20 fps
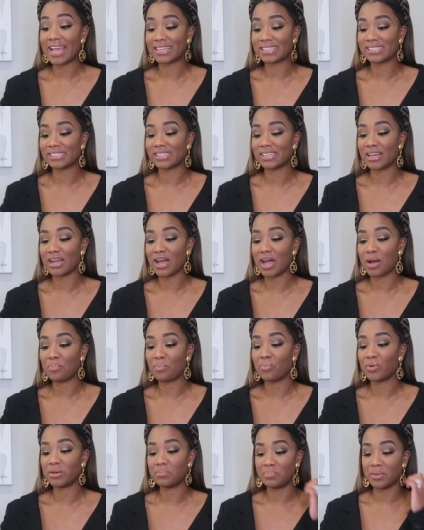next
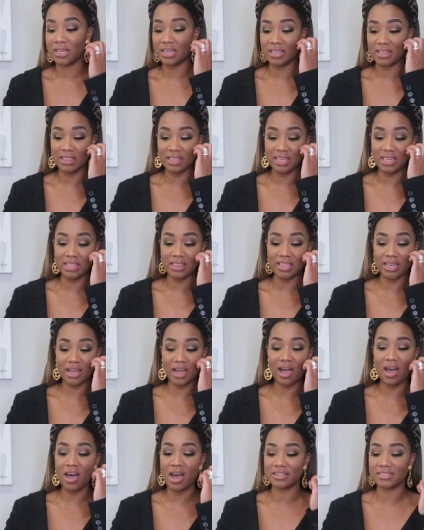up would be the
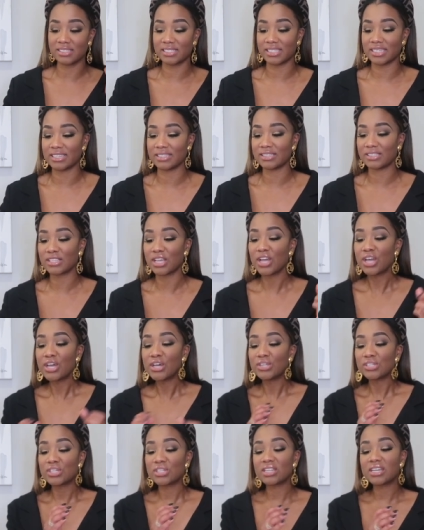Constance.
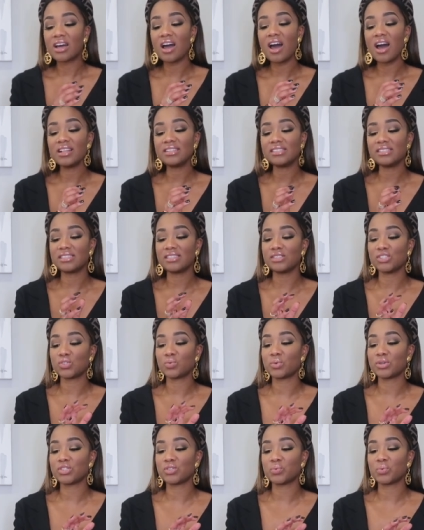So the Constance
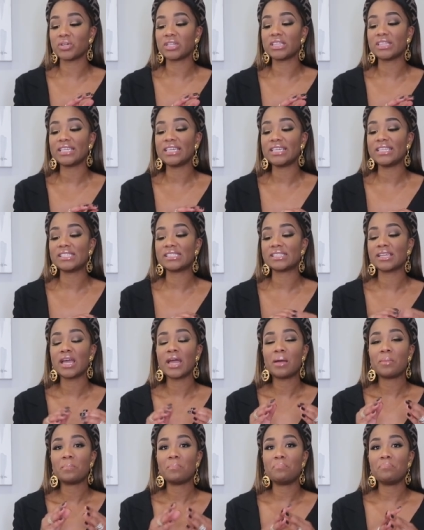was released
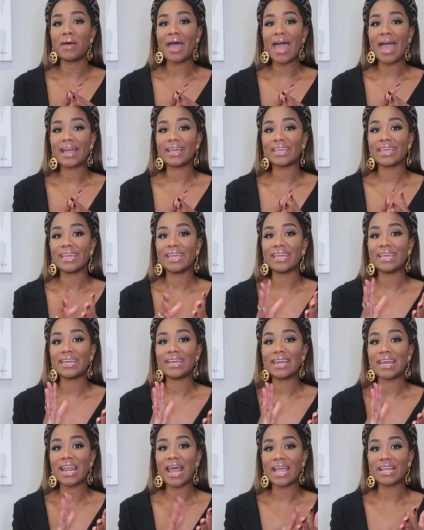back
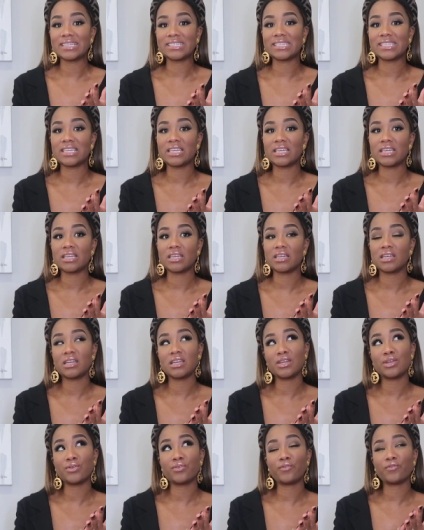in
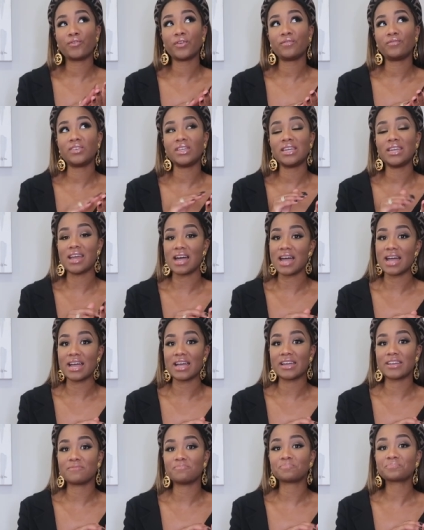
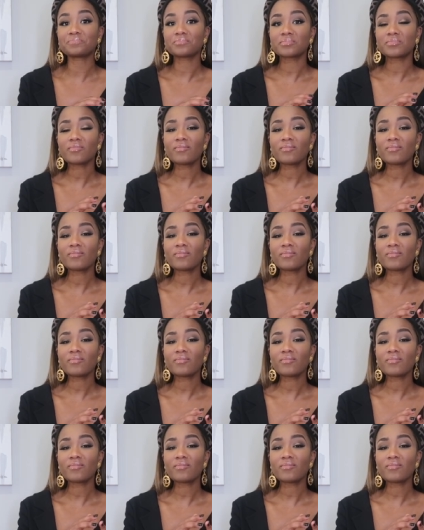1959